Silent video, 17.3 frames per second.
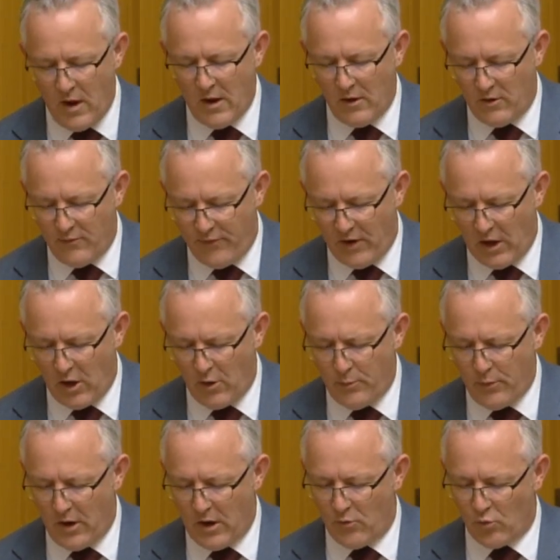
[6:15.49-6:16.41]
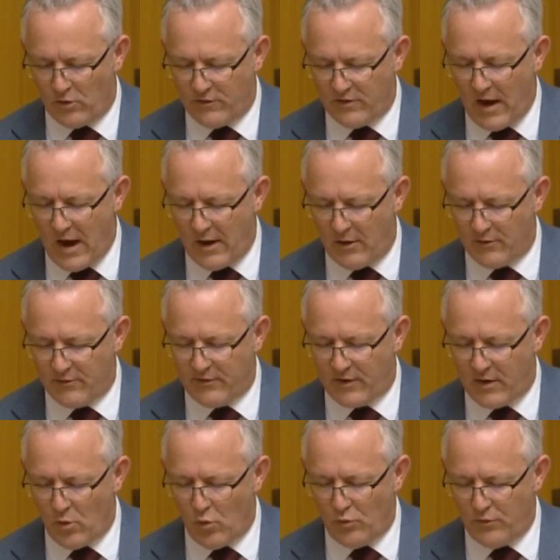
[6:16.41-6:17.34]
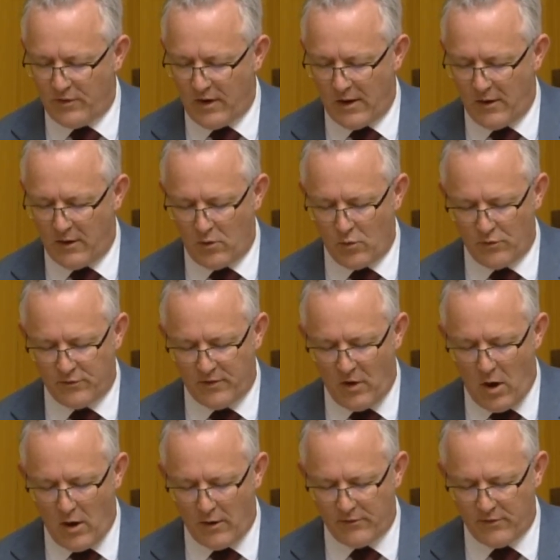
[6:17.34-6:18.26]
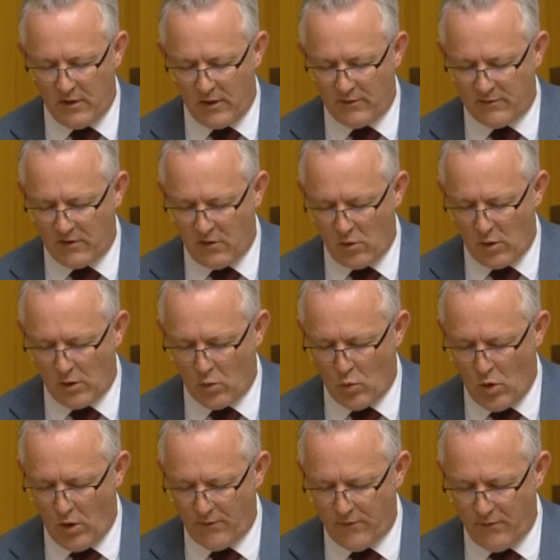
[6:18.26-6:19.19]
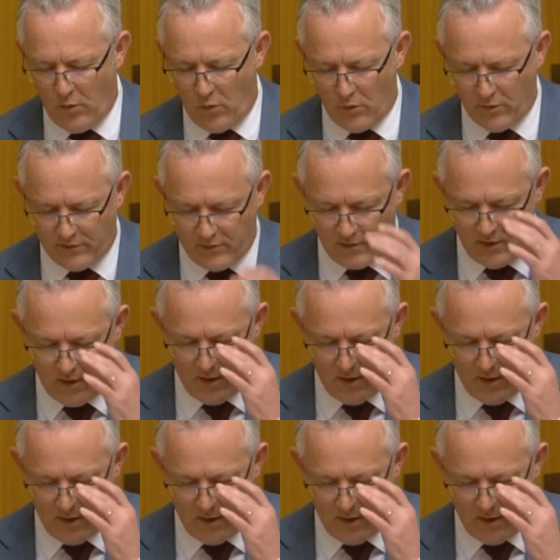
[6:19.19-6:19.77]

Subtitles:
develop and retain a skilled technical science and engineering workforce.